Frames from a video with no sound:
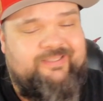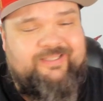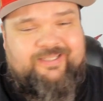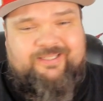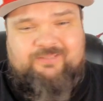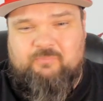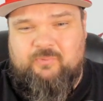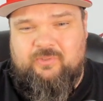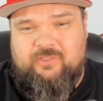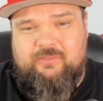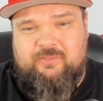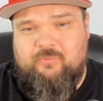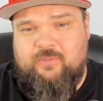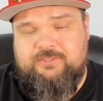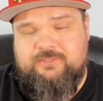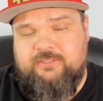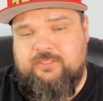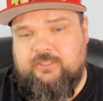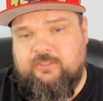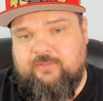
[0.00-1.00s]
It really
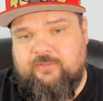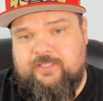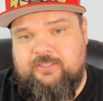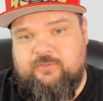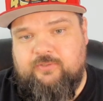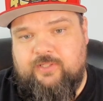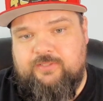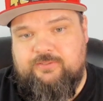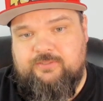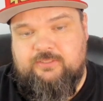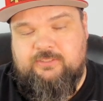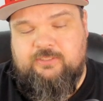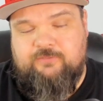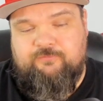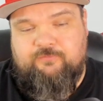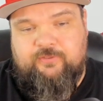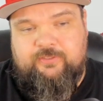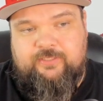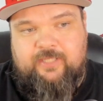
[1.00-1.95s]
wasn't a great transition for